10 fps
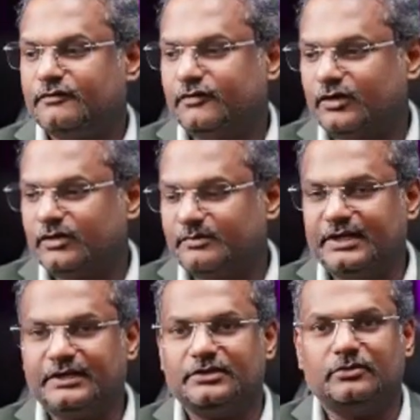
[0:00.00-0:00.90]
for
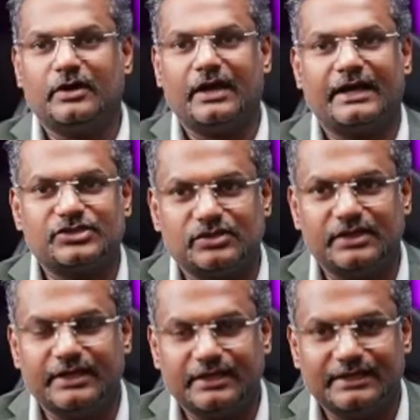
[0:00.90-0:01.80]
me to
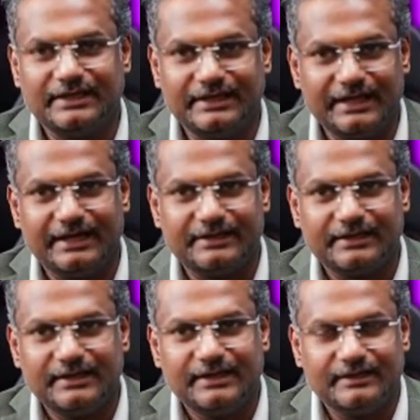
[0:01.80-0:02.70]
actually
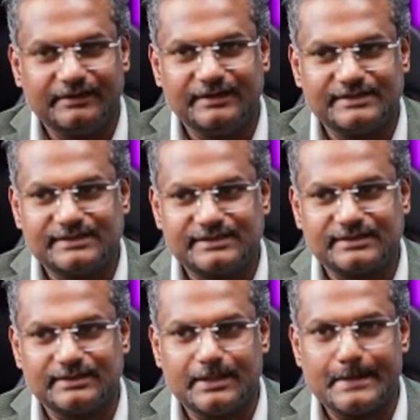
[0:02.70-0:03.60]
create
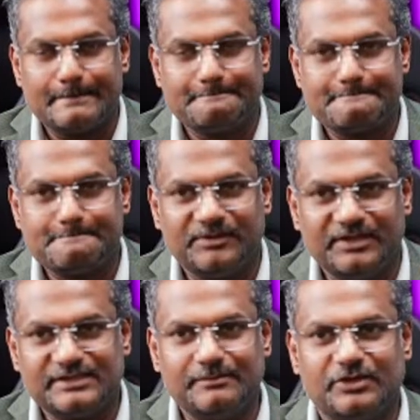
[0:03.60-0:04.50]
this
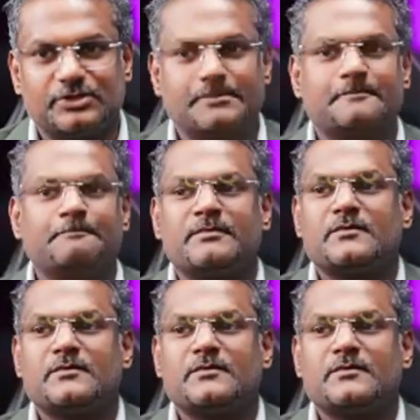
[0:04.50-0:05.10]
image?